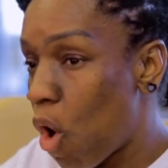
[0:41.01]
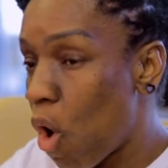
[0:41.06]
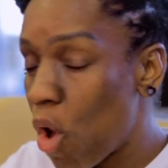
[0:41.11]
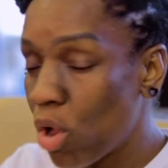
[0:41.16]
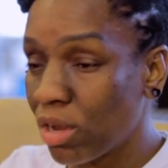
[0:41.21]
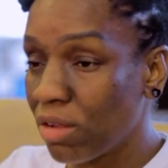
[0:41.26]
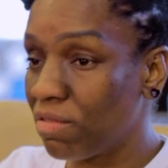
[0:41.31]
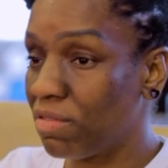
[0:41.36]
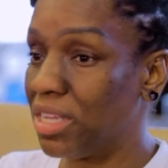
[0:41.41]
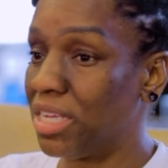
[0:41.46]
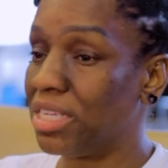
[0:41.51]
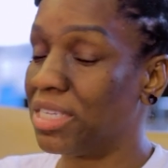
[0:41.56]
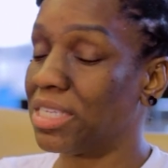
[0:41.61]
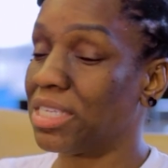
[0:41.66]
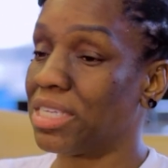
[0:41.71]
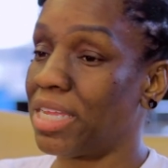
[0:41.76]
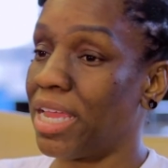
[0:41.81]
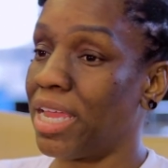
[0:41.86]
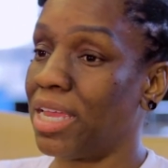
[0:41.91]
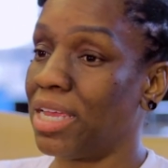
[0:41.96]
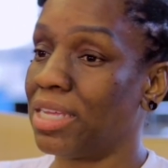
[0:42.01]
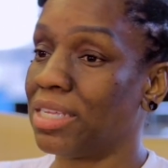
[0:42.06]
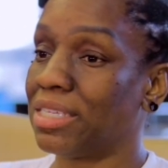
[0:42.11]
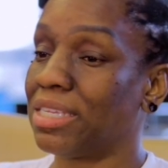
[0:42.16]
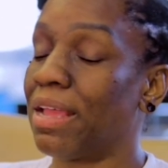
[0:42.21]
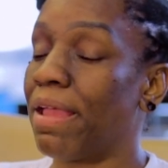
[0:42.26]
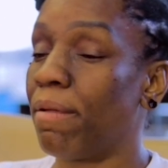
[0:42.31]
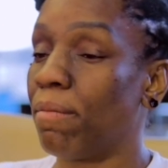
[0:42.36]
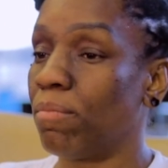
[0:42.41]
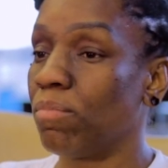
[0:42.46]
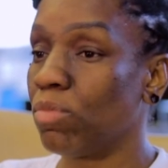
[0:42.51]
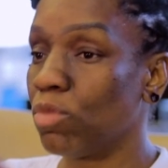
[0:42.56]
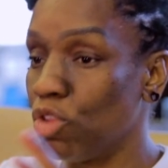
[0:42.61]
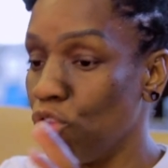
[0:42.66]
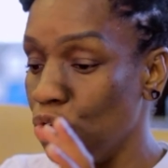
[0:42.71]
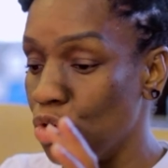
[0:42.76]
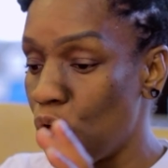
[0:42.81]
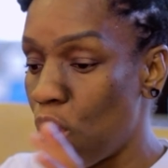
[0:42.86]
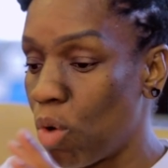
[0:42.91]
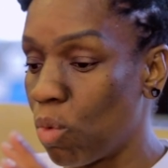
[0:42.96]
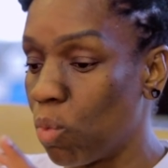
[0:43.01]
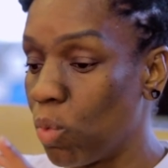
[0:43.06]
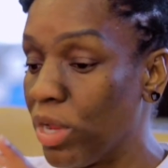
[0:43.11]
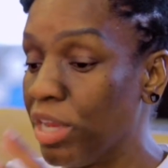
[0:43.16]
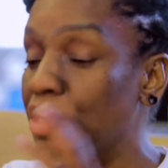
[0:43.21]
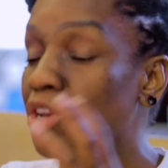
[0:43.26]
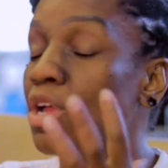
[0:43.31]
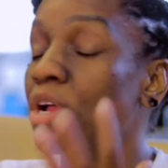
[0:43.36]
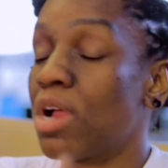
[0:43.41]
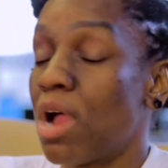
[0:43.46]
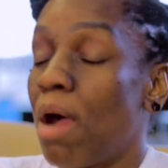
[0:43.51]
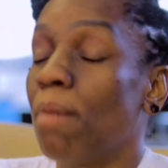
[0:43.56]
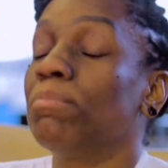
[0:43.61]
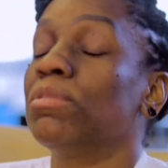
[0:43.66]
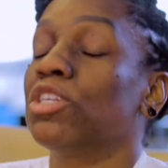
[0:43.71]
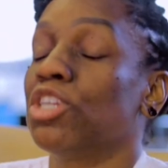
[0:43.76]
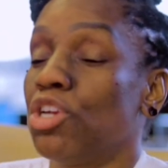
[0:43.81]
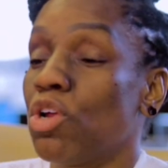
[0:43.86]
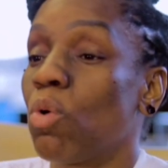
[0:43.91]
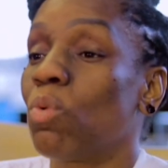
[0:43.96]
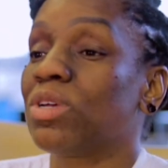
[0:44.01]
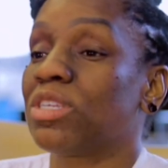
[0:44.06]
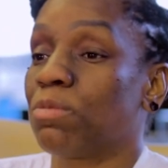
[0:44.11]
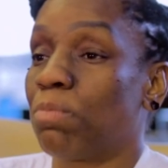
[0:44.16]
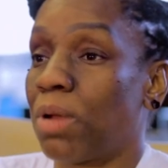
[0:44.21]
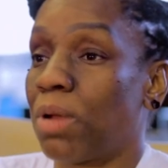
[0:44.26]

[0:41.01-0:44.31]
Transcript: all of these things that, you know, we come to know as